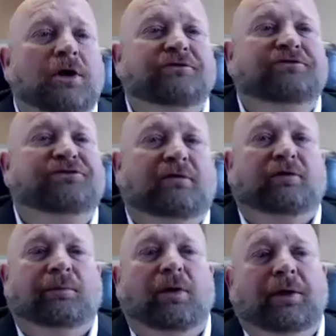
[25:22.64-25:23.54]

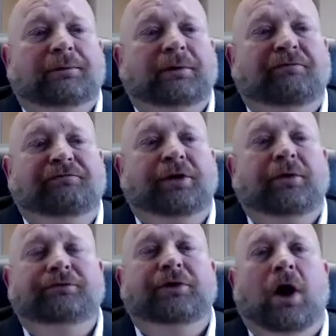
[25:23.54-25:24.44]
silver bullet. If
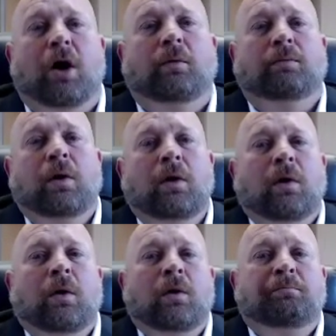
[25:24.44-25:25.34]
you don't
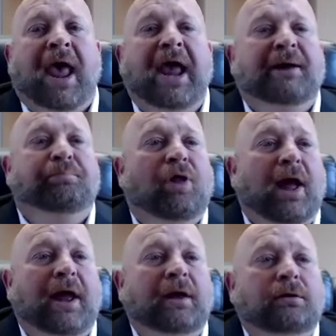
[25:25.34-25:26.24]
pay to
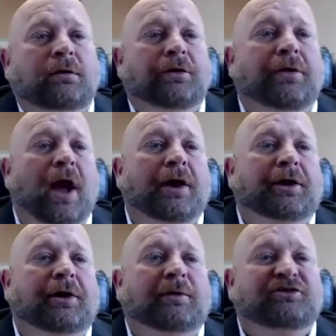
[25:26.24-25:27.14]
play, you're not
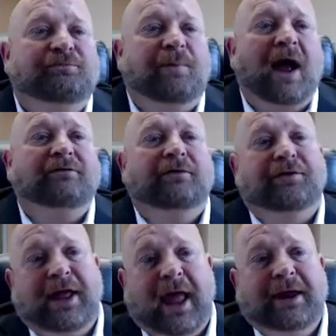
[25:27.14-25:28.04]
going to respect
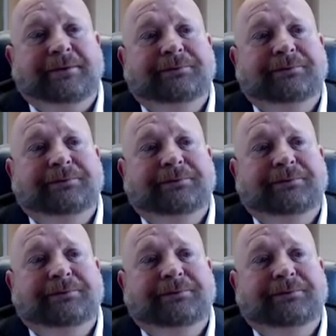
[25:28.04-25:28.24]
the game.